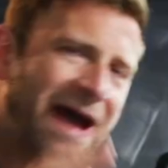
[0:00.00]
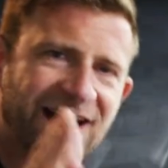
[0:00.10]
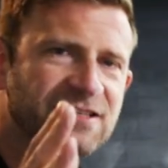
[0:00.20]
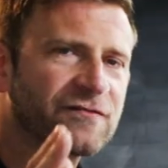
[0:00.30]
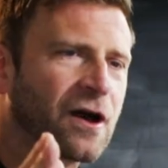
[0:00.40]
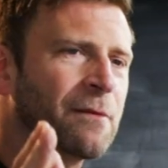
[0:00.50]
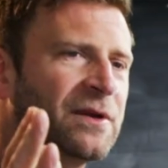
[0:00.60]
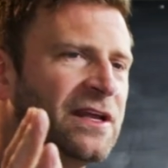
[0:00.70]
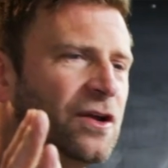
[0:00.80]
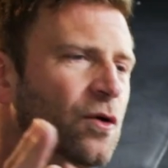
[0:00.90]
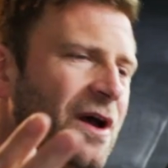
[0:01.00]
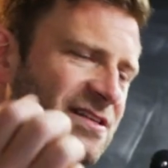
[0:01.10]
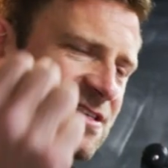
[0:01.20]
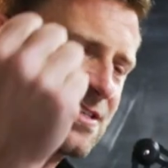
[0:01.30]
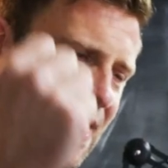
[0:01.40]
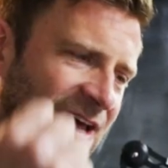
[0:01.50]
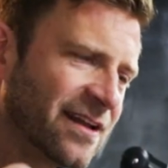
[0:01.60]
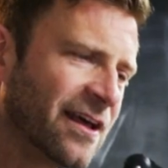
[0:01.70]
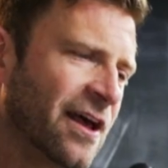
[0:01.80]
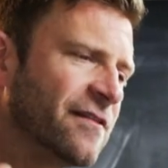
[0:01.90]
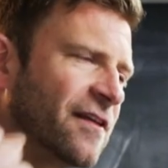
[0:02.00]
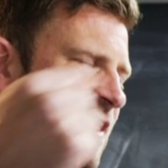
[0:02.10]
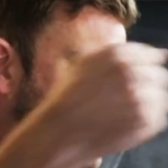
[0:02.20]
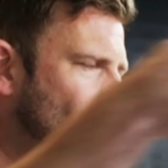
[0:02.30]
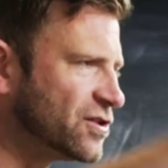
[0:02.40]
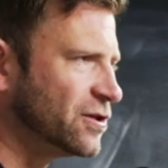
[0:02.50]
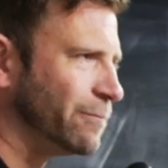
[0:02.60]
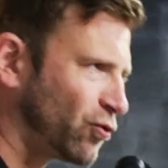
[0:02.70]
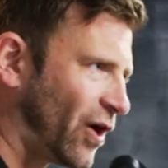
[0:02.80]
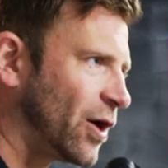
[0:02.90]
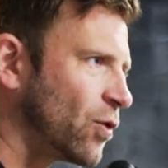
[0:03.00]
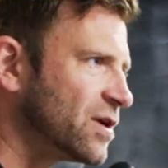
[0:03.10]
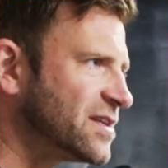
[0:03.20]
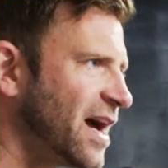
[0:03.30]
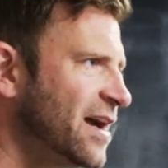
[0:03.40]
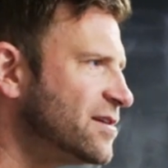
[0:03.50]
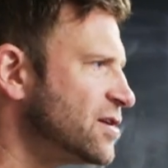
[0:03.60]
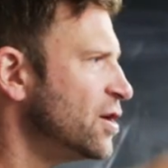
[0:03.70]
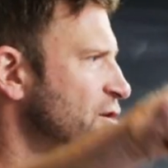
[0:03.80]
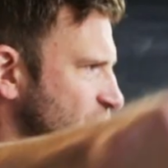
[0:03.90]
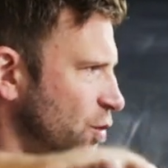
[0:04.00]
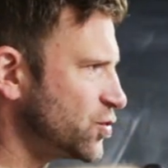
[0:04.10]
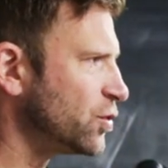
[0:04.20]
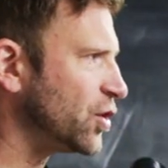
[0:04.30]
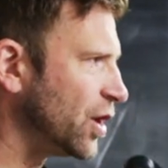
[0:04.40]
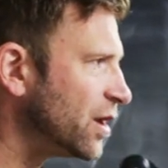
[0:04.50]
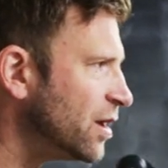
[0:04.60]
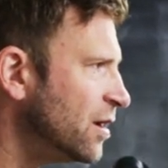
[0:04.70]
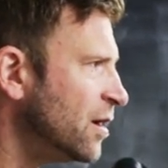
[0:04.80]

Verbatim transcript: massive company who has said that they want to prioritize social good.